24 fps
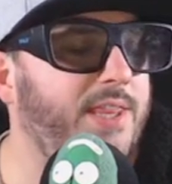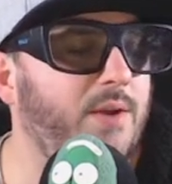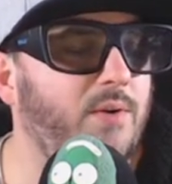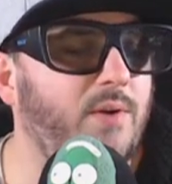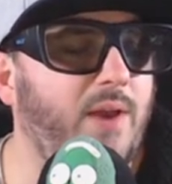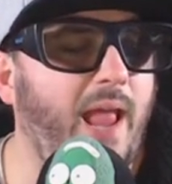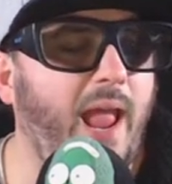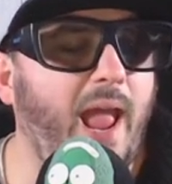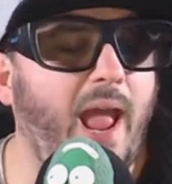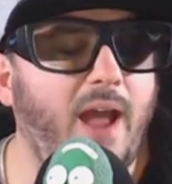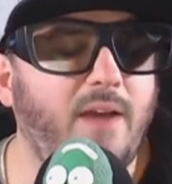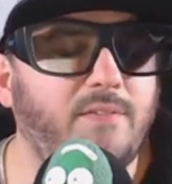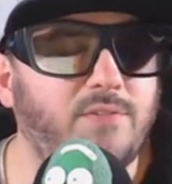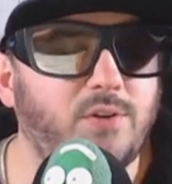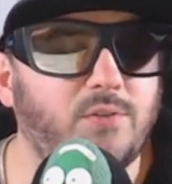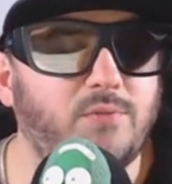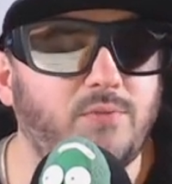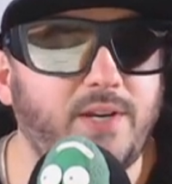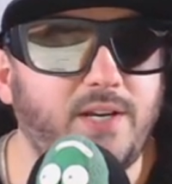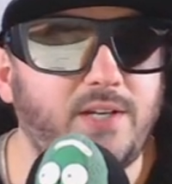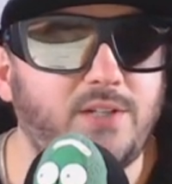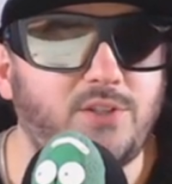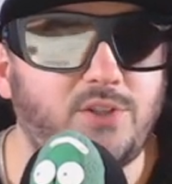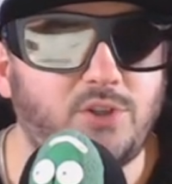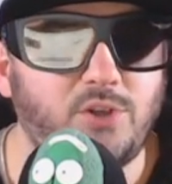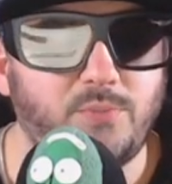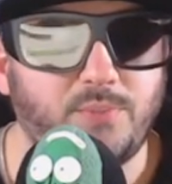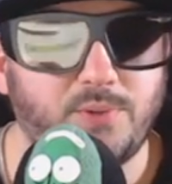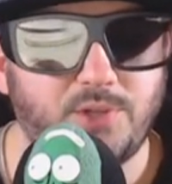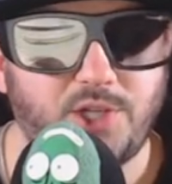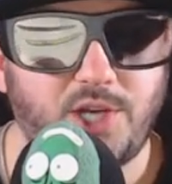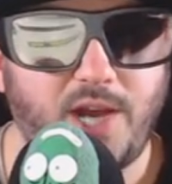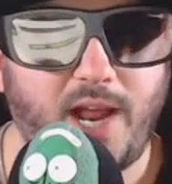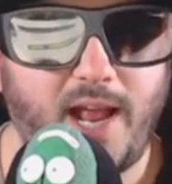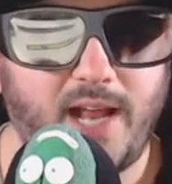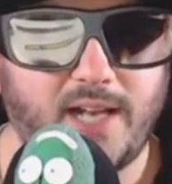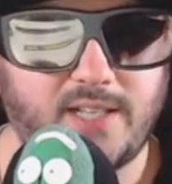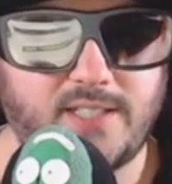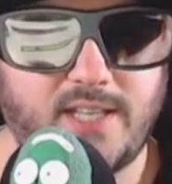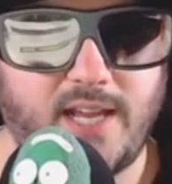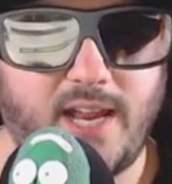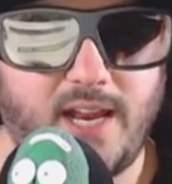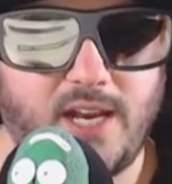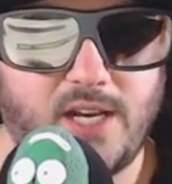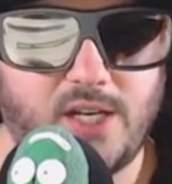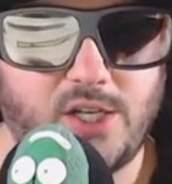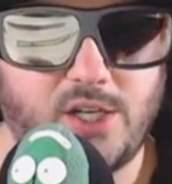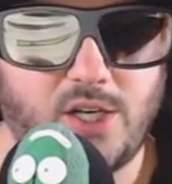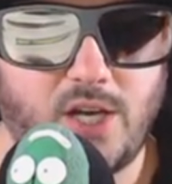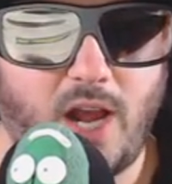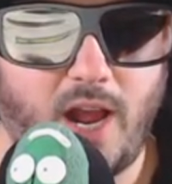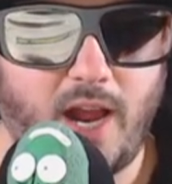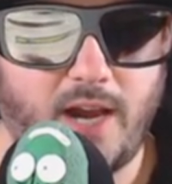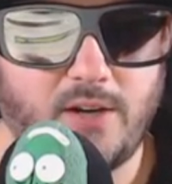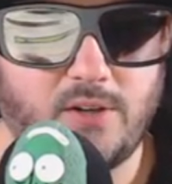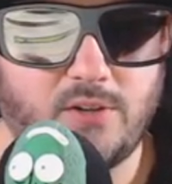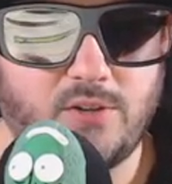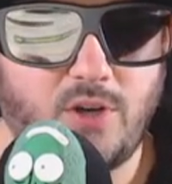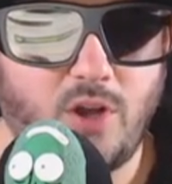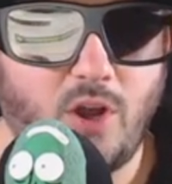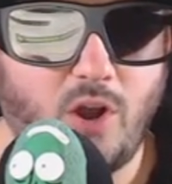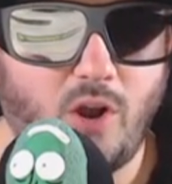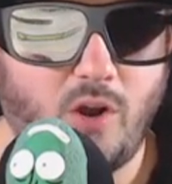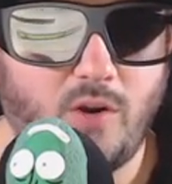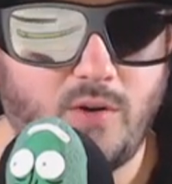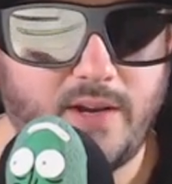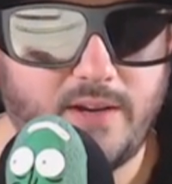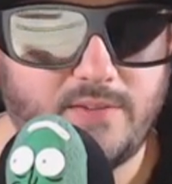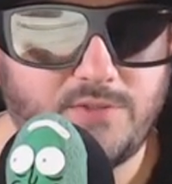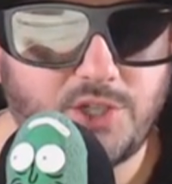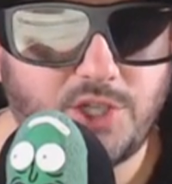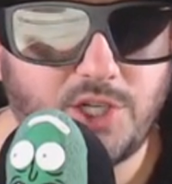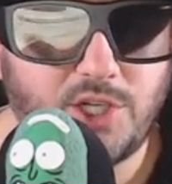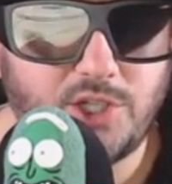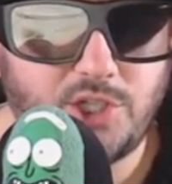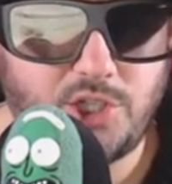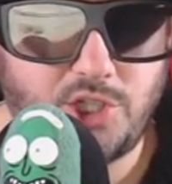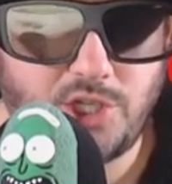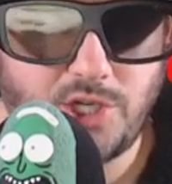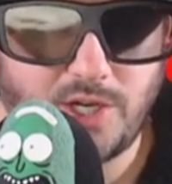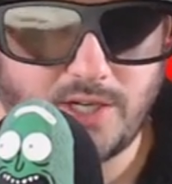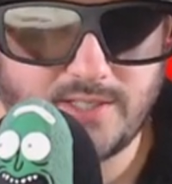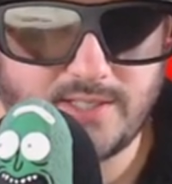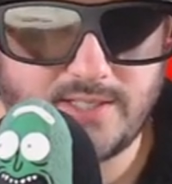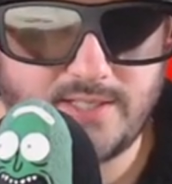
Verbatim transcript: have her read super chats, and I don't know if she's just